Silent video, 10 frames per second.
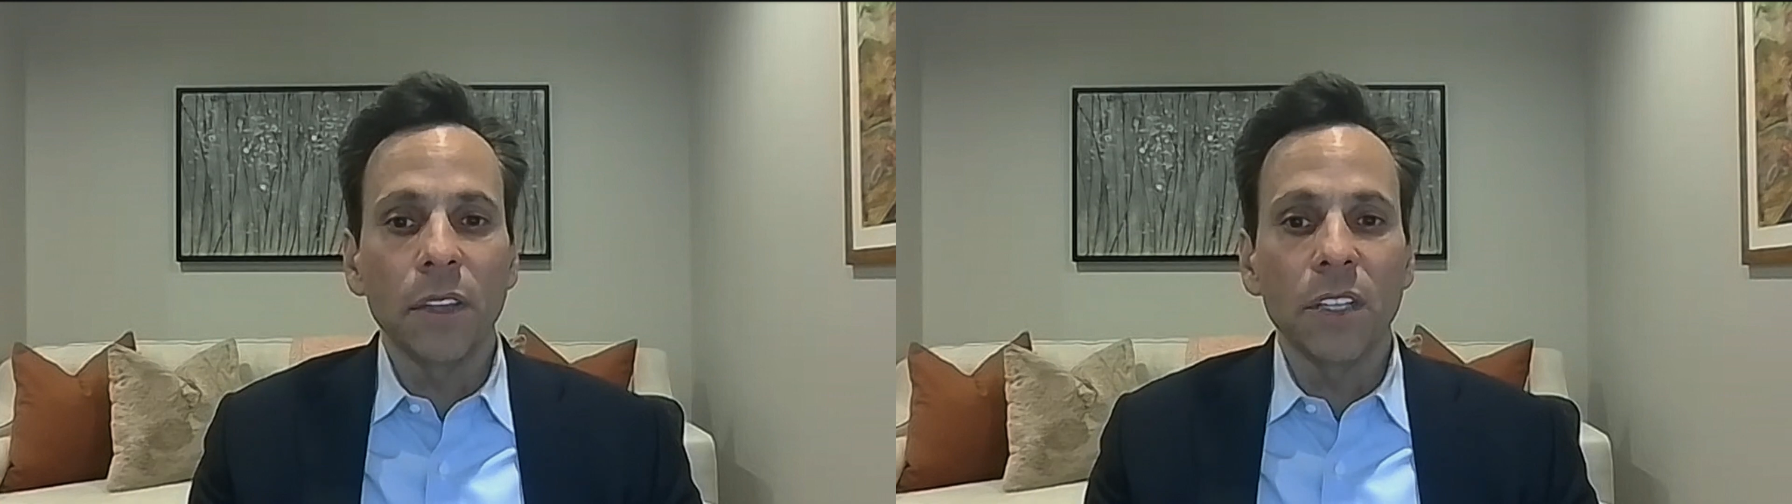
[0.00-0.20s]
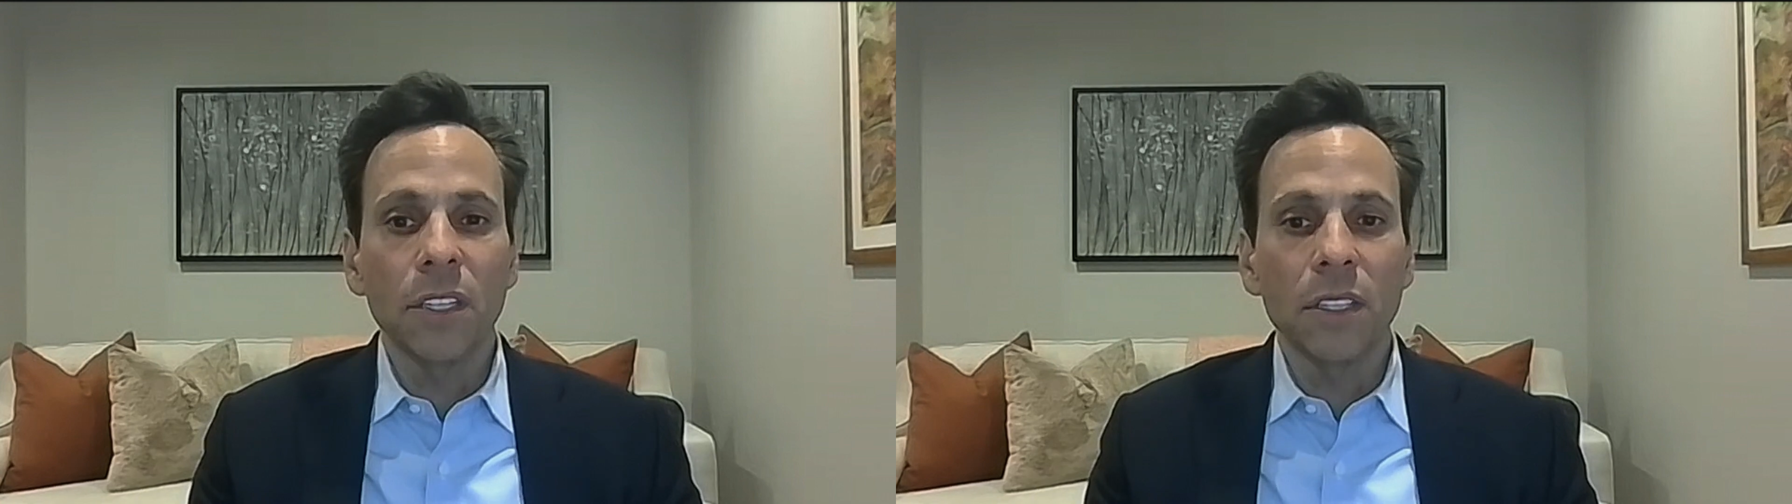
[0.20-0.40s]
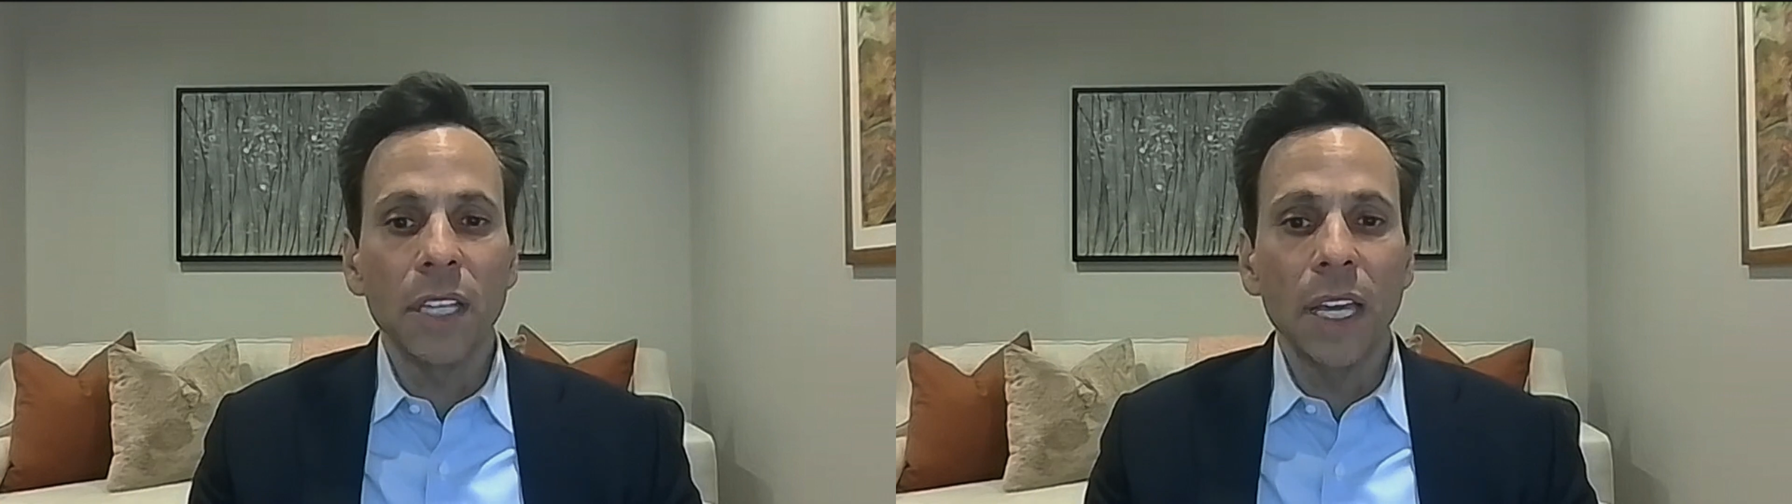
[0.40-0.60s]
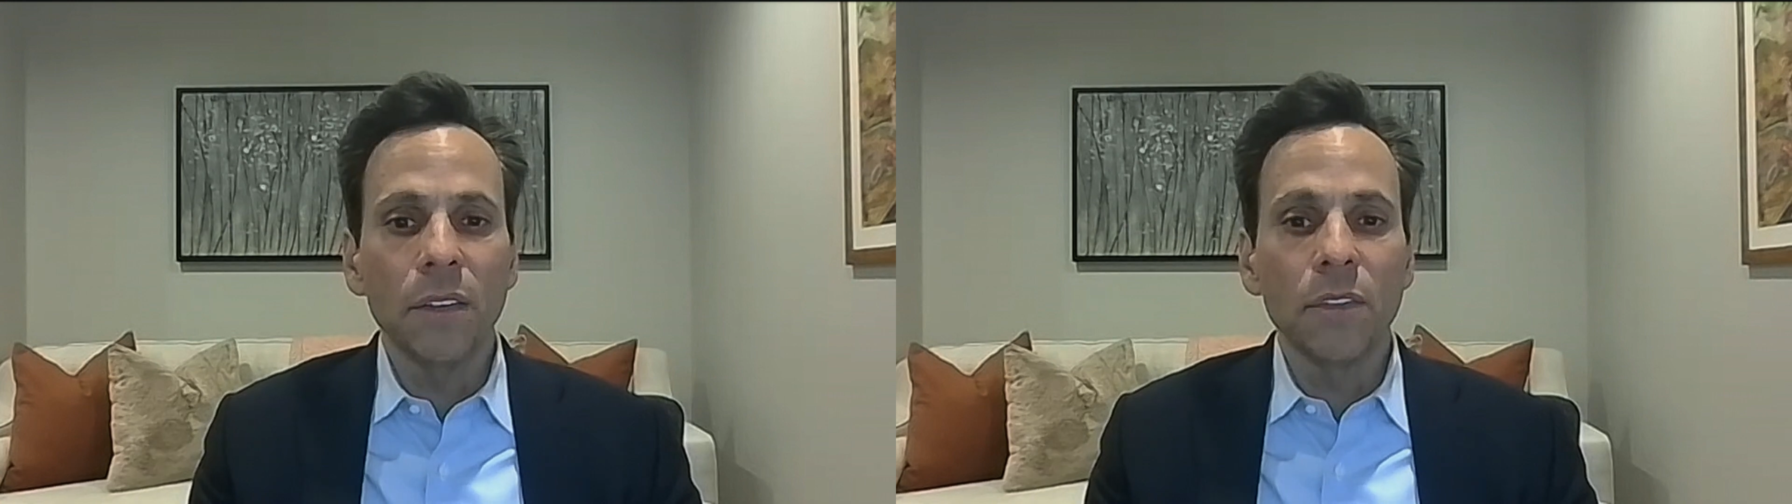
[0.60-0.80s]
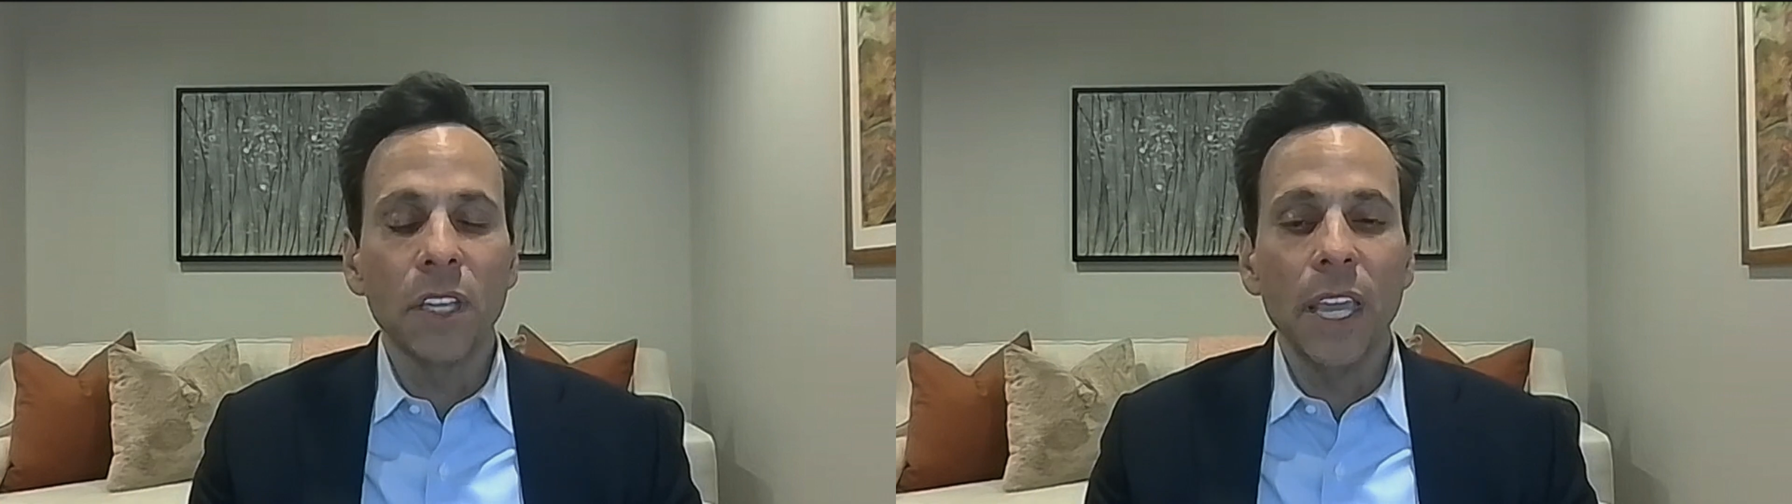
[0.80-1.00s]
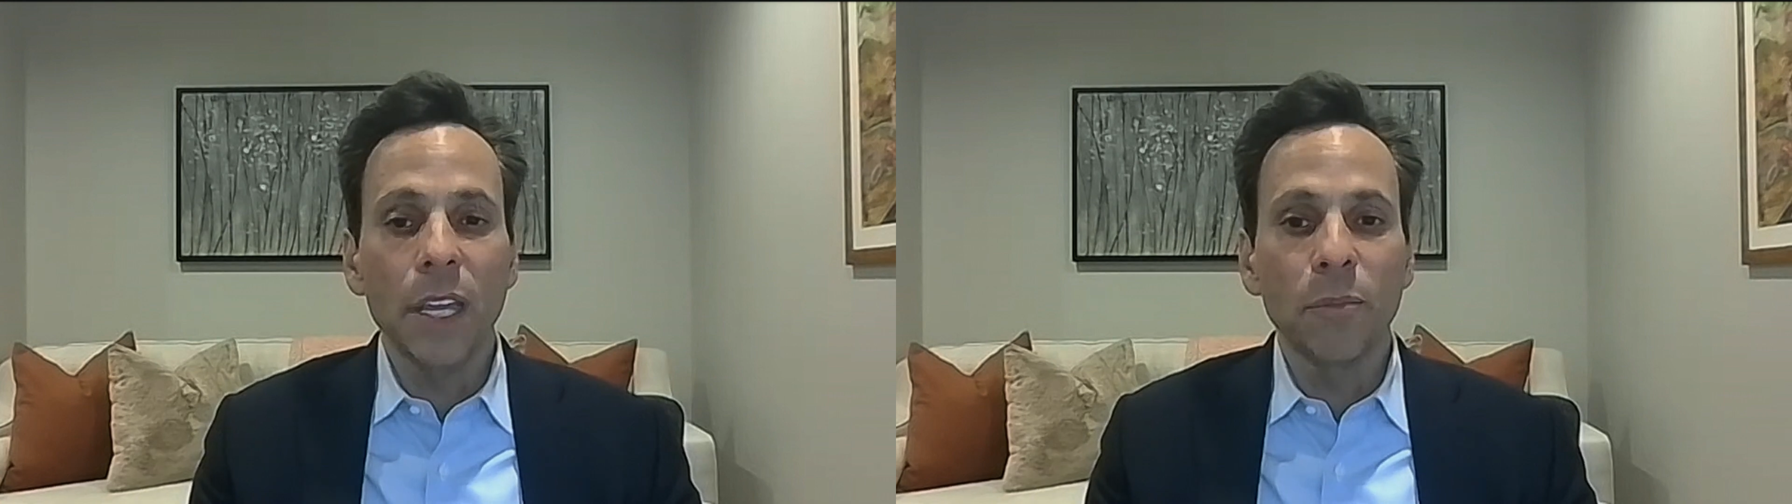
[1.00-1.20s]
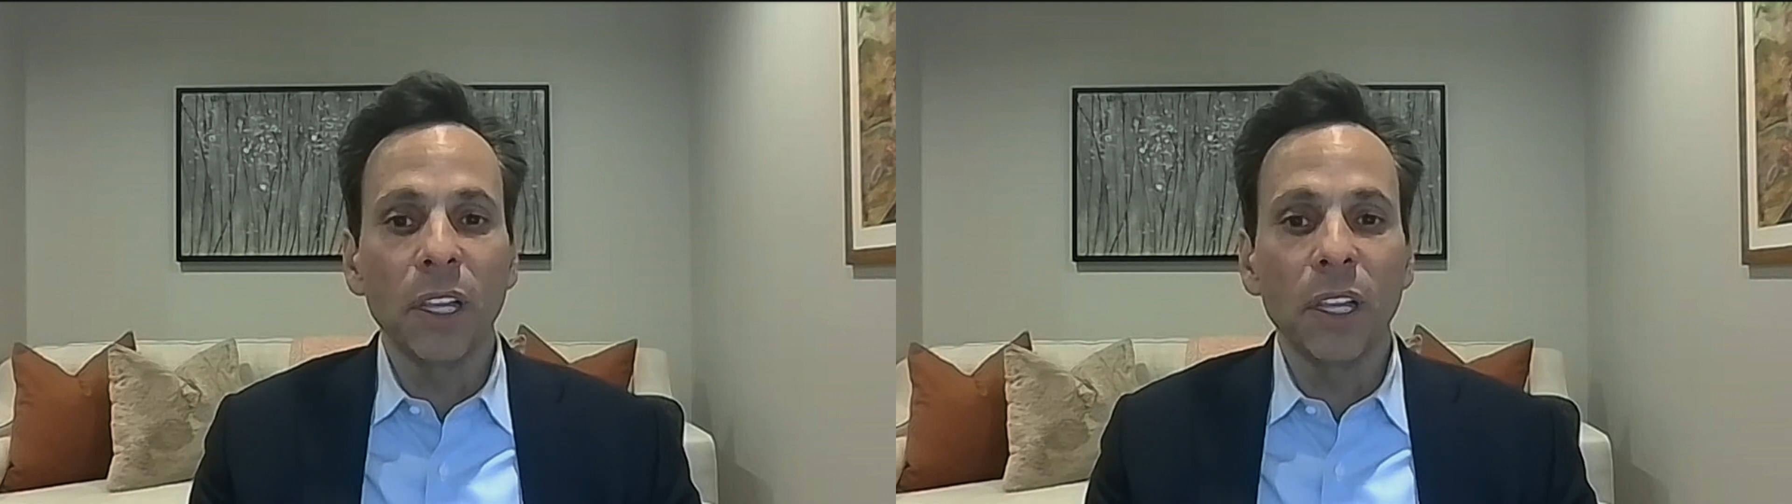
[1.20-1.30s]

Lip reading: these incentives can